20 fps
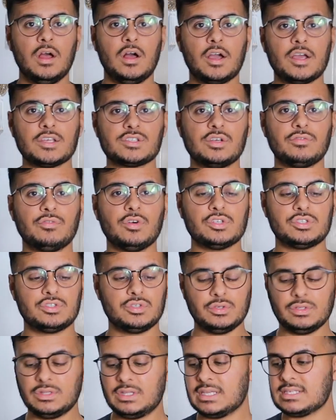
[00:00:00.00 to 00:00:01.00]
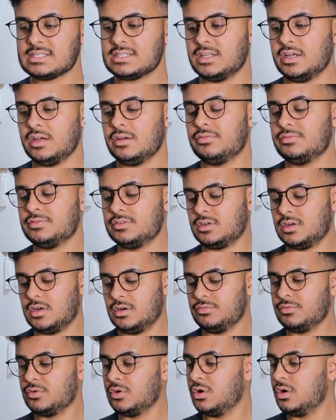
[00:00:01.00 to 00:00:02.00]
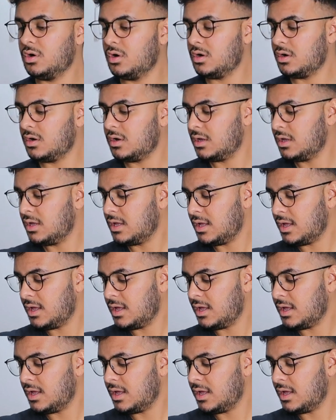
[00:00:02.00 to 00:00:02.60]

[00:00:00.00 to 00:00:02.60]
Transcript: Okay, so I've got two things left. I've got